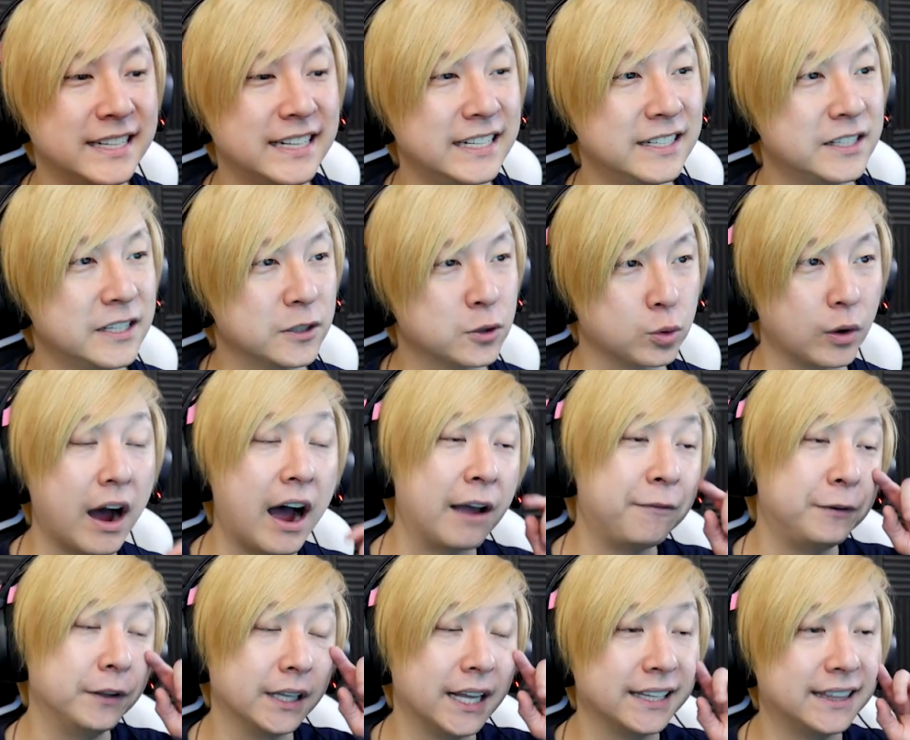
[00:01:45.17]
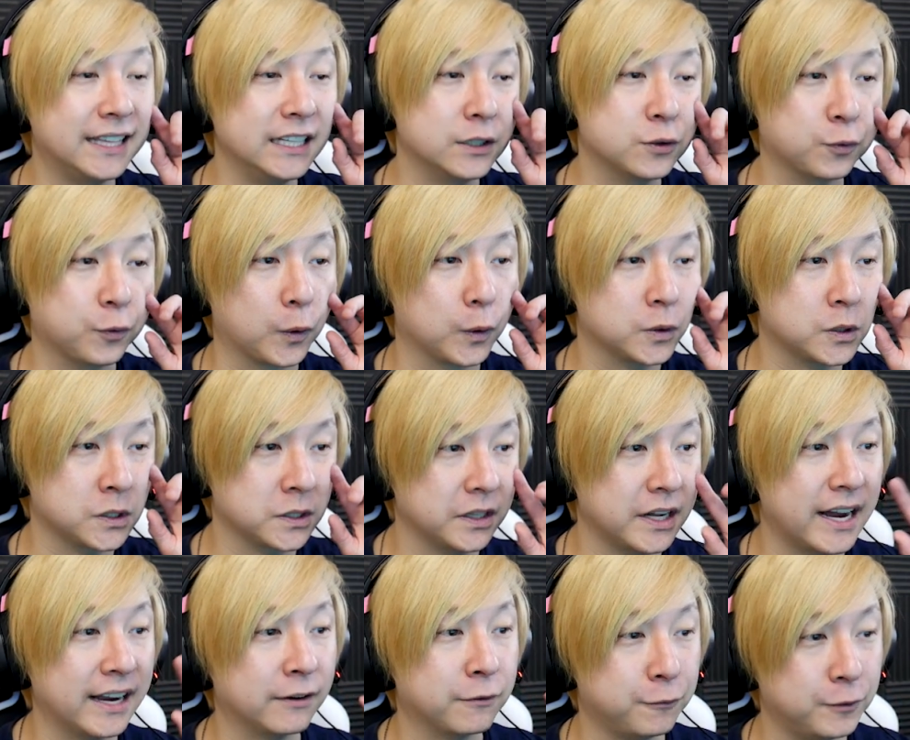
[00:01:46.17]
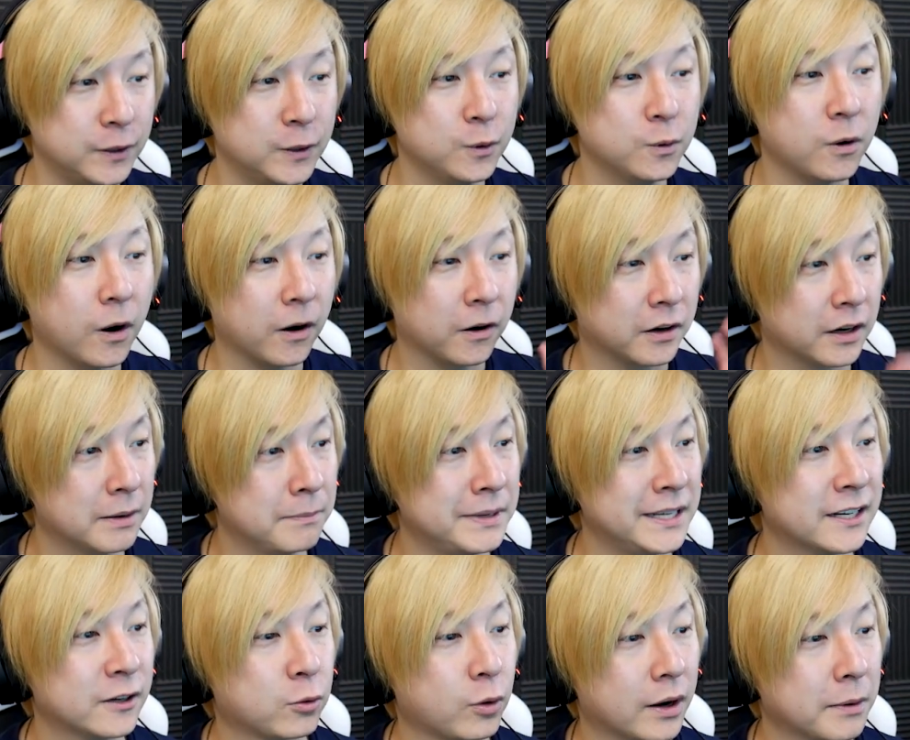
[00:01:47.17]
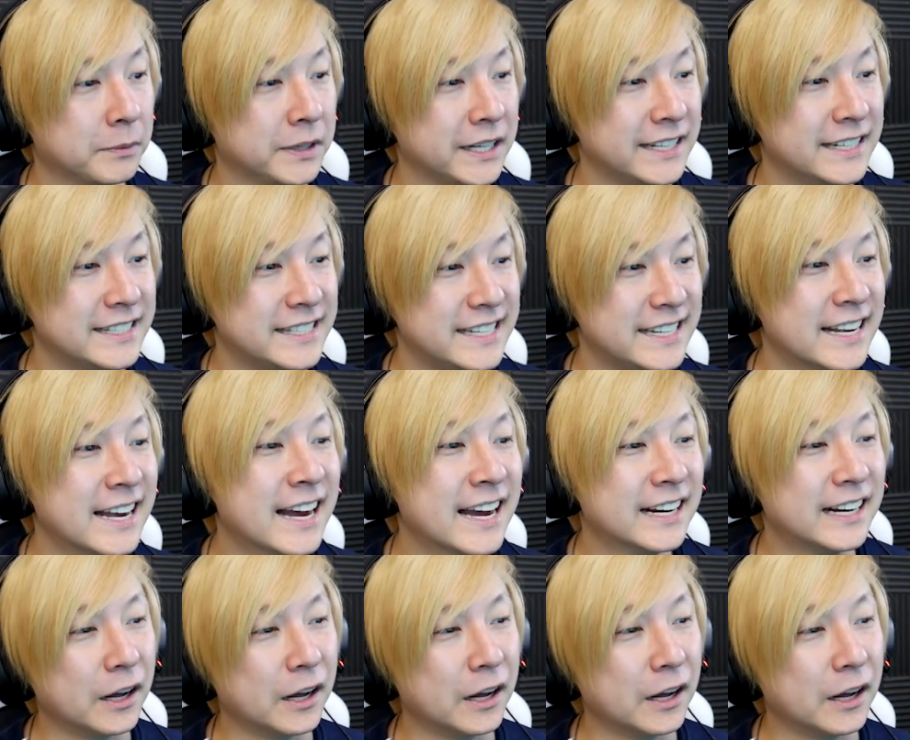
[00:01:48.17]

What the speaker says: and easy as well. I feel like these first few are gonna be incredibly easy.